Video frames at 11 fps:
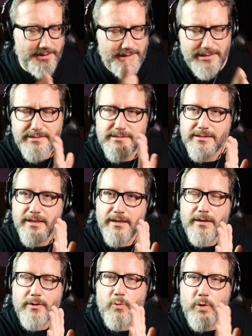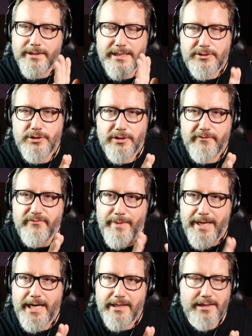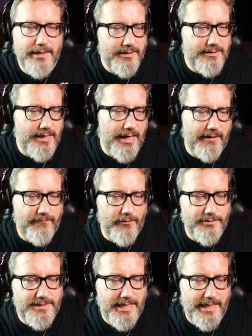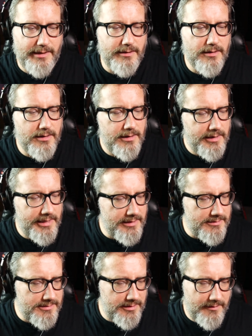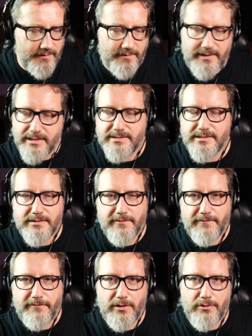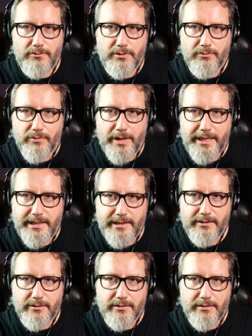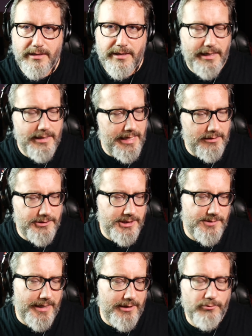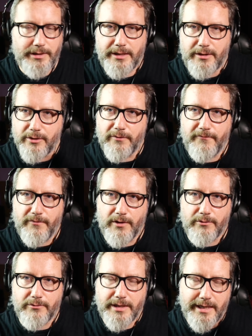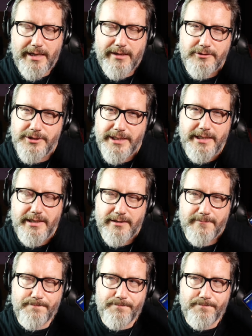but this is what they should have made the iPhone X is this phone right here. LG's made a really good phone. LG,